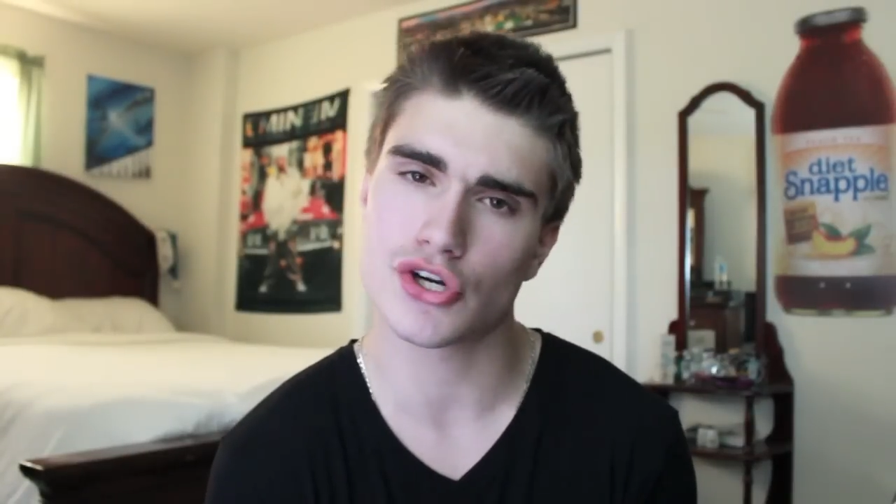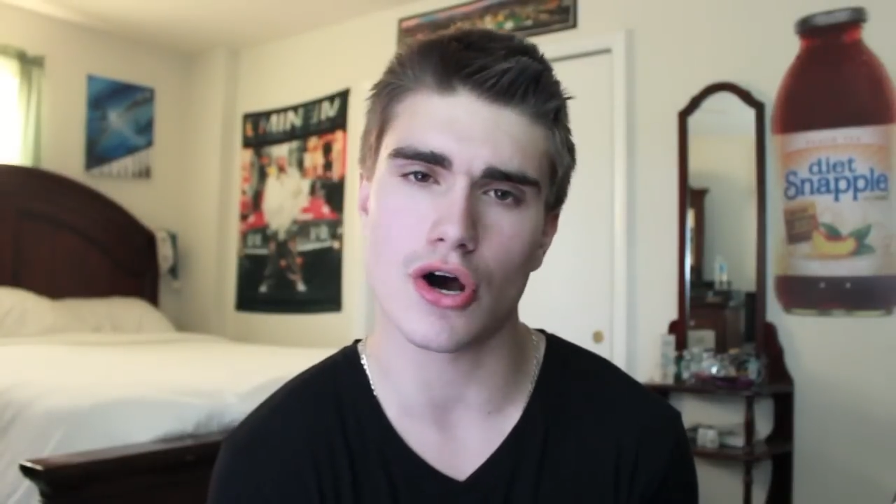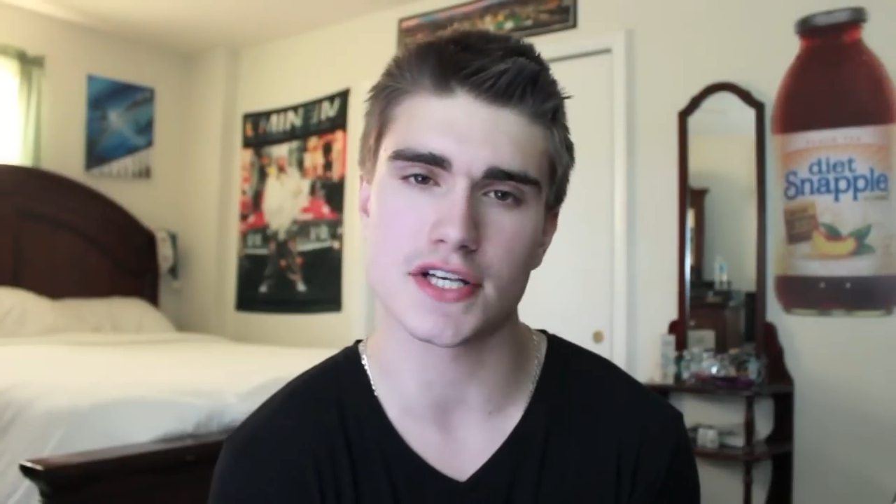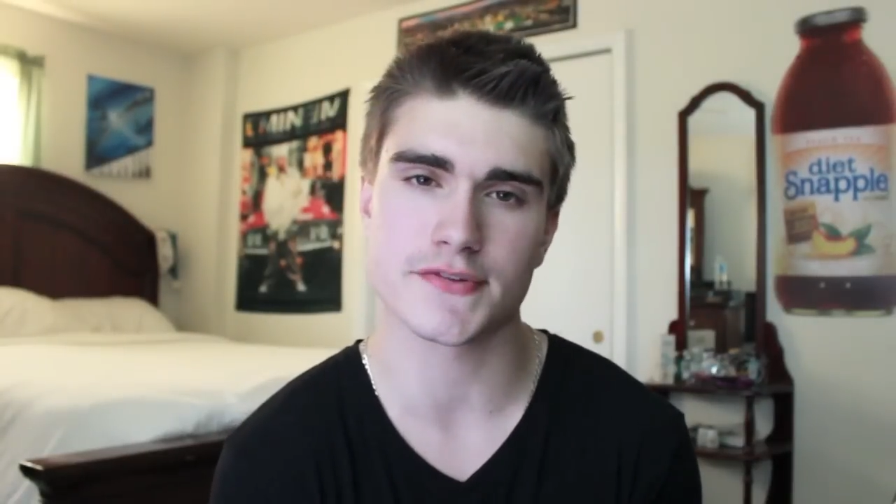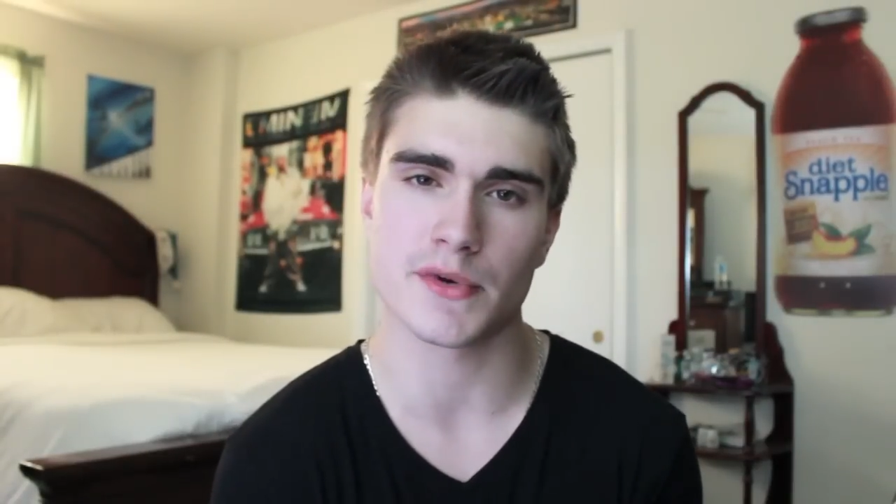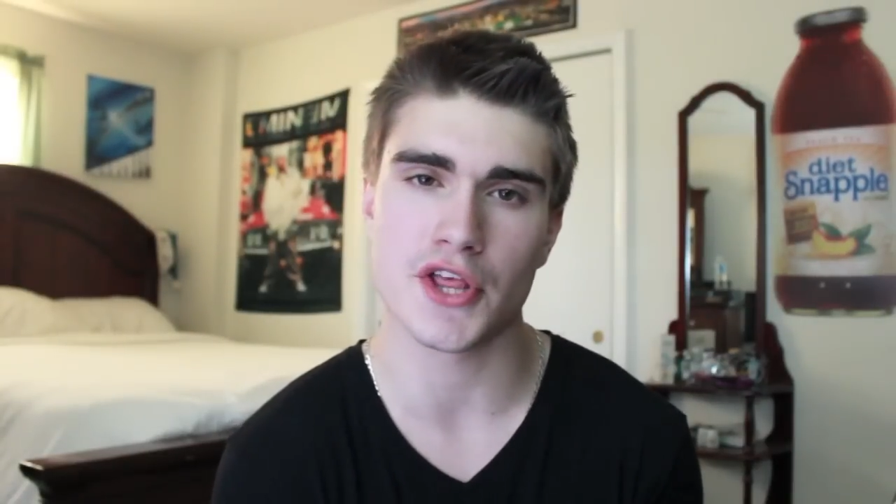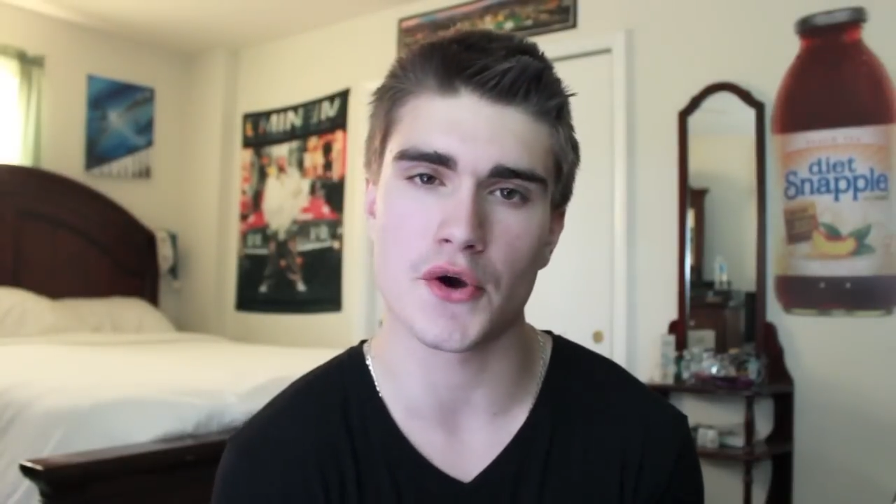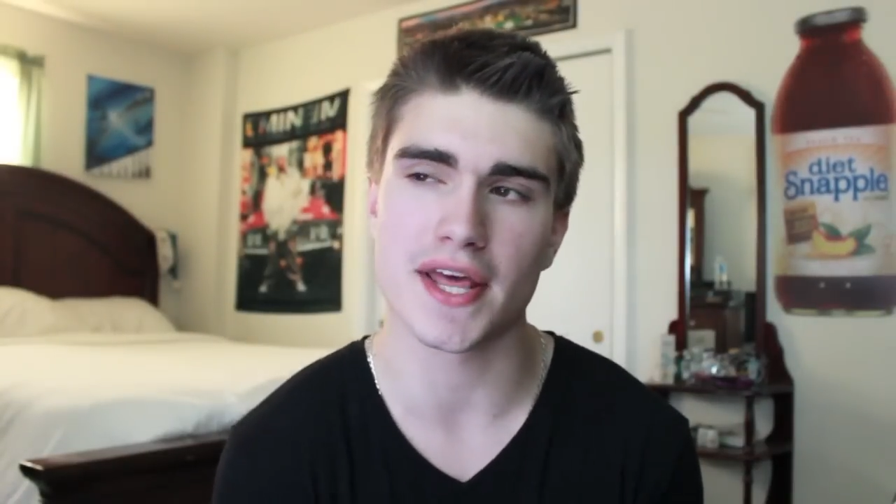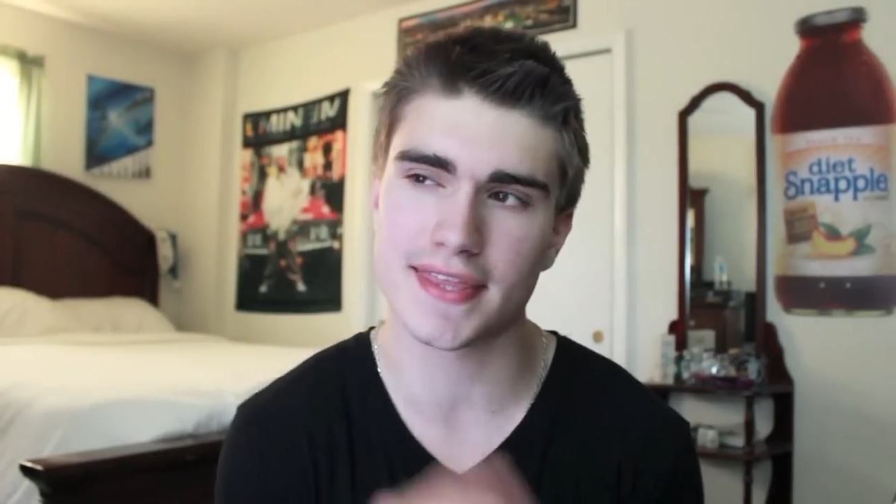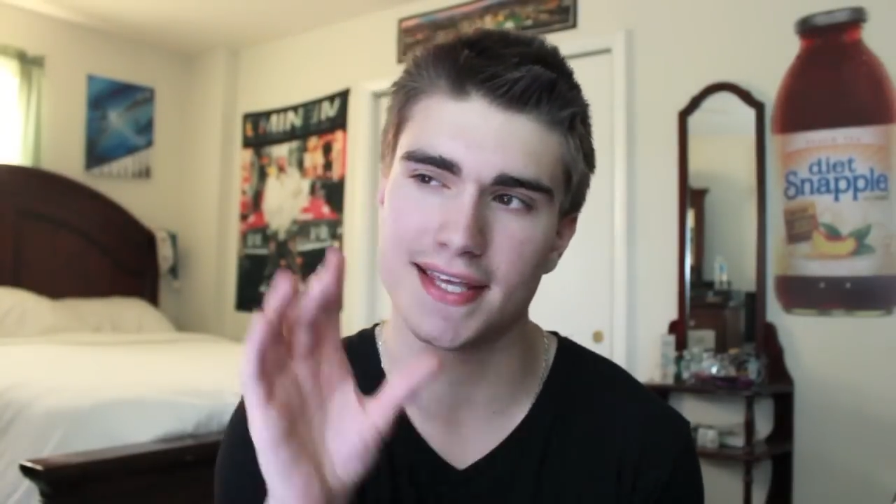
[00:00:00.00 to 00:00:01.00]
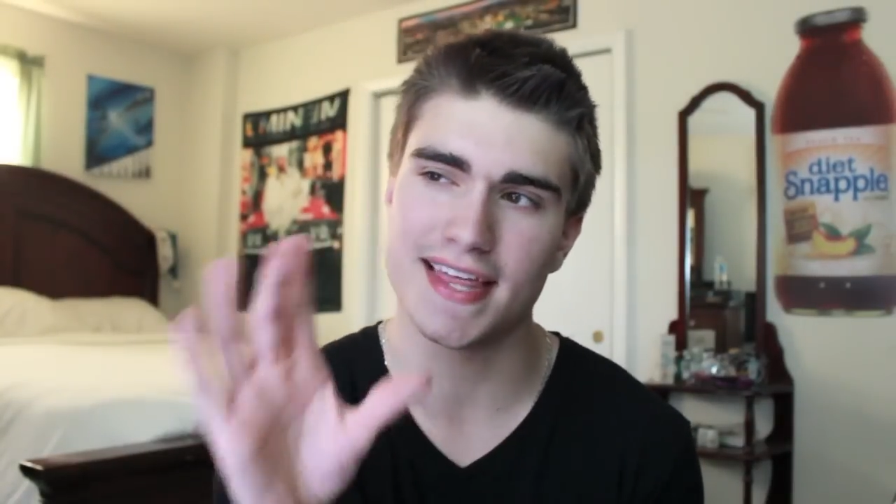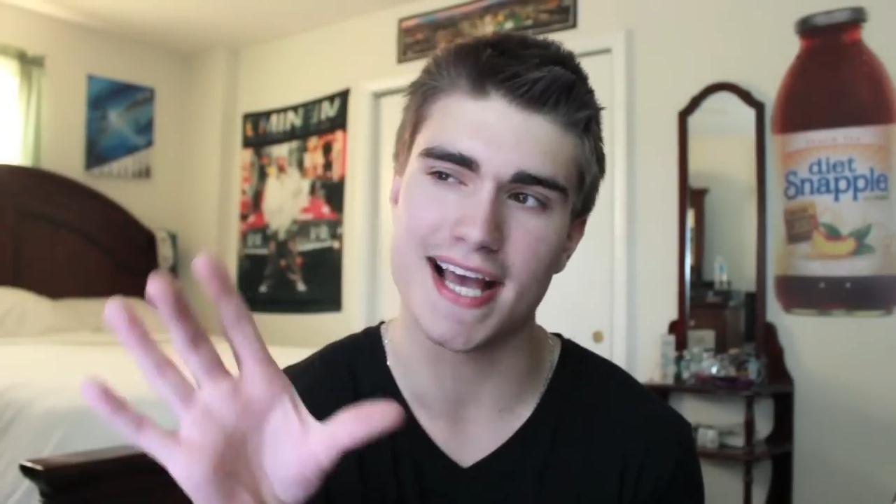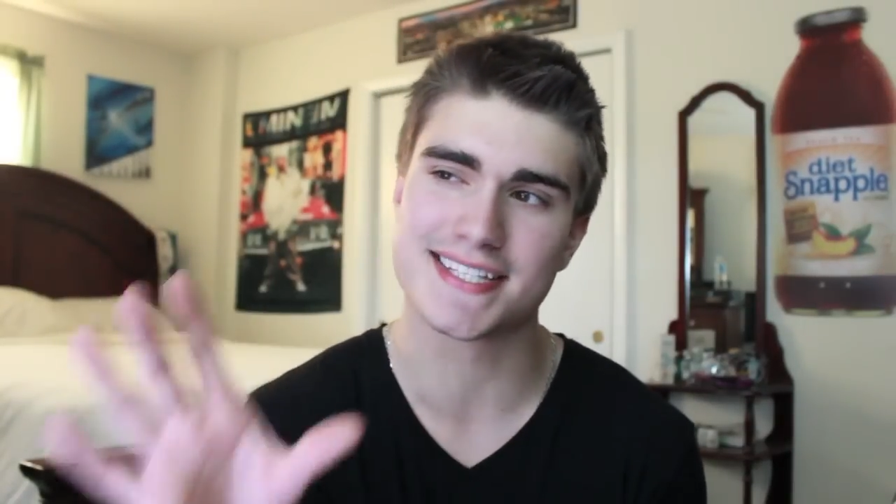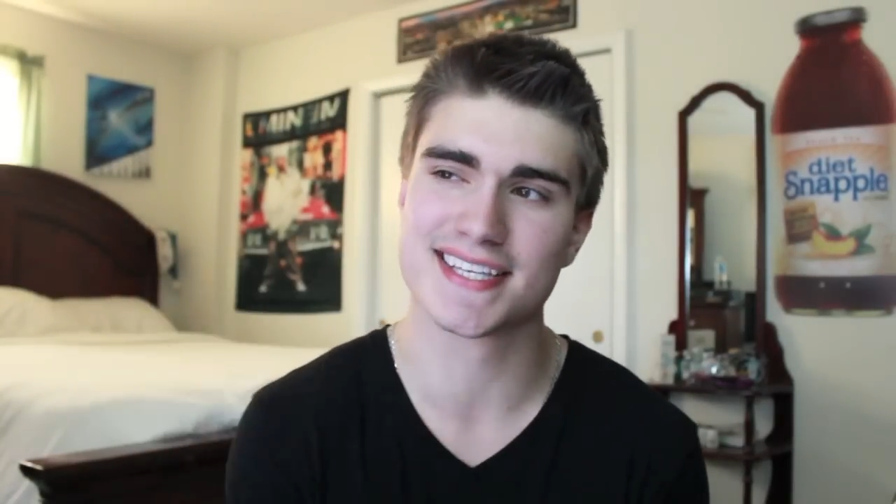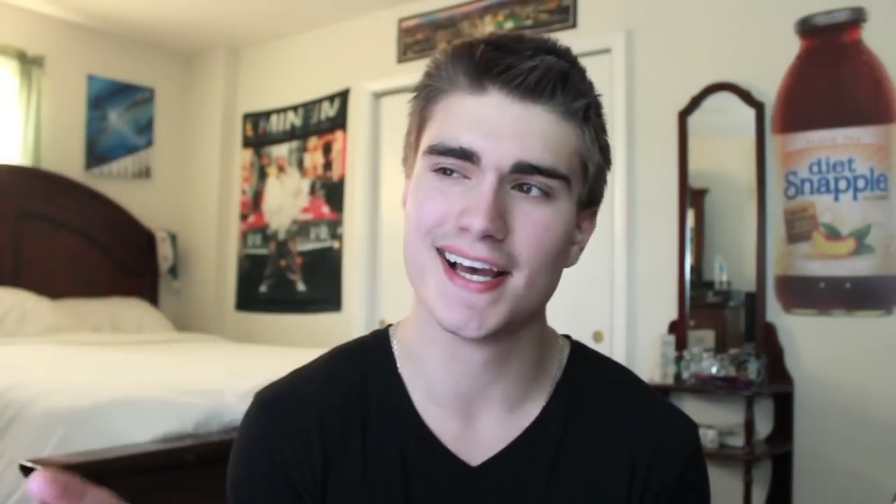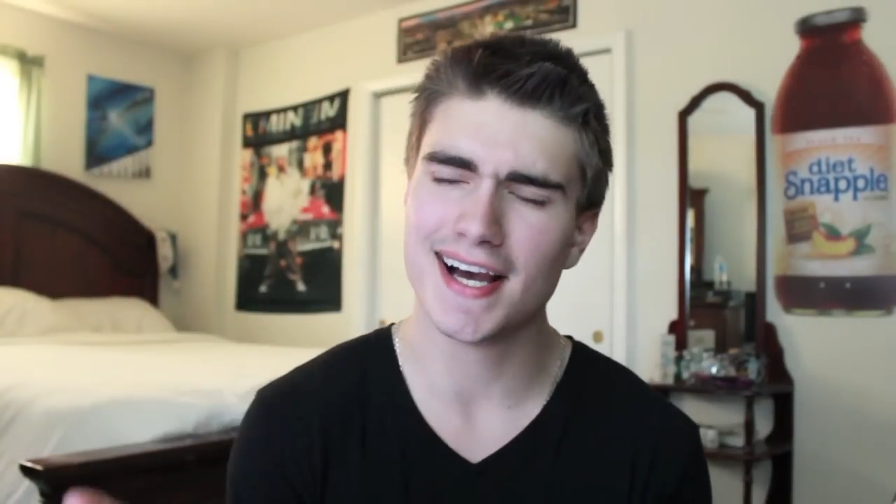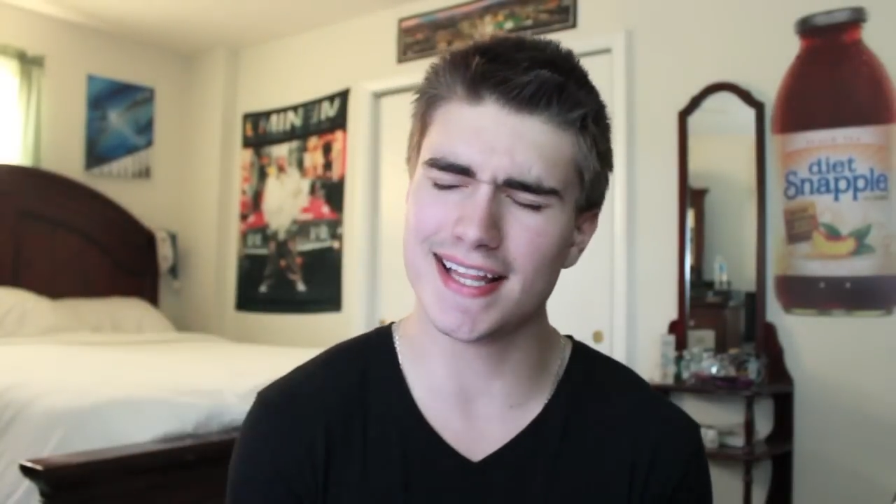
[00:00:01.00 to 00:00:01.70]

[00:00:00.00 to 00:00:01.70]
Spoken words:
calls from her though, and I think that's